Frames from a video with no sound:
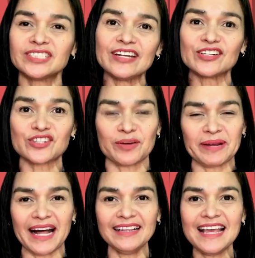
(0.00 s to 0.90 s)
Container
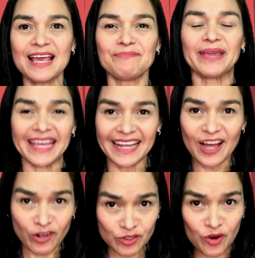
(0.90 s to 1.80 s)
Terminal
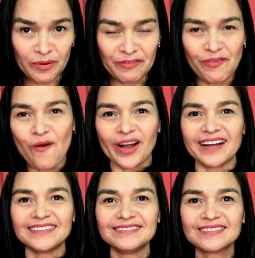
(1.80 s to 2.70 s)
beginning October 4.
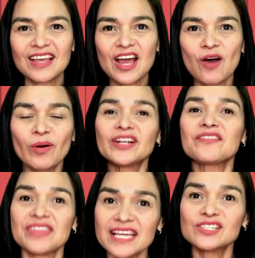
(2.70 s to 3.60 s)
What
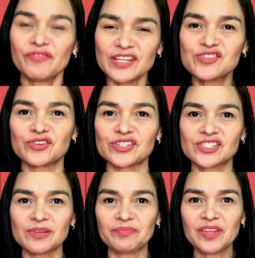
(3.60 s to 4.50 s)
are these
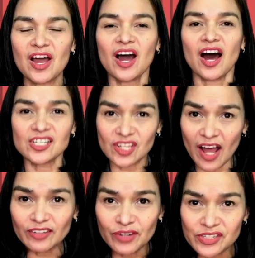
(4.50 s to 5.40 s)
features? A
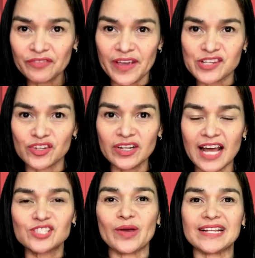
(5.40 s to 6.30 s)
slot reservation
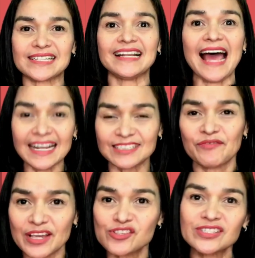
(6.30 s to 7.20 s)
as well as an
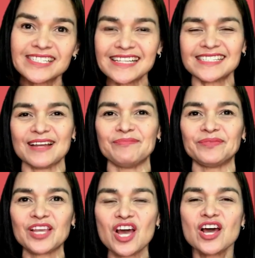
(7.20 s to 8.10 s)
activation system
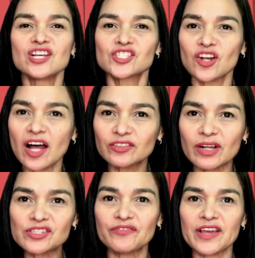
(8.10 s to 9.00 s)
Slot
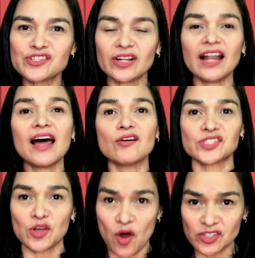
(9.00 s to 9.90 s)
reservation
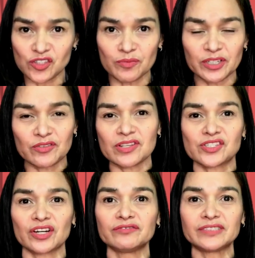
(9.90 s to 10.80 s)
allows a customer to
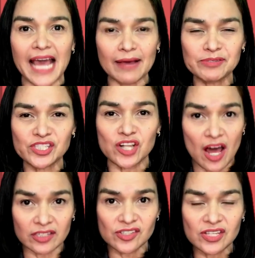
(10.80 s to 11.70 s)
reserve tab
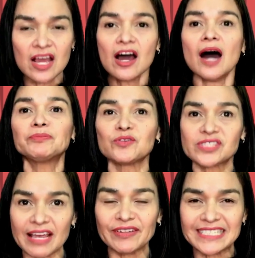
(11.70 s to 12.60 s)
slots up to
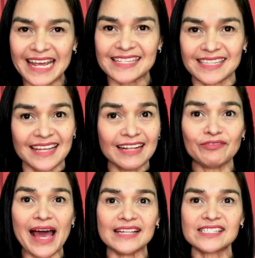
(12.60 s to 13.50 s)
7 days in
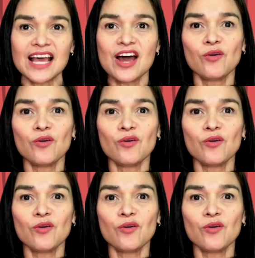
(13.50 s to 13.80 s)
advance,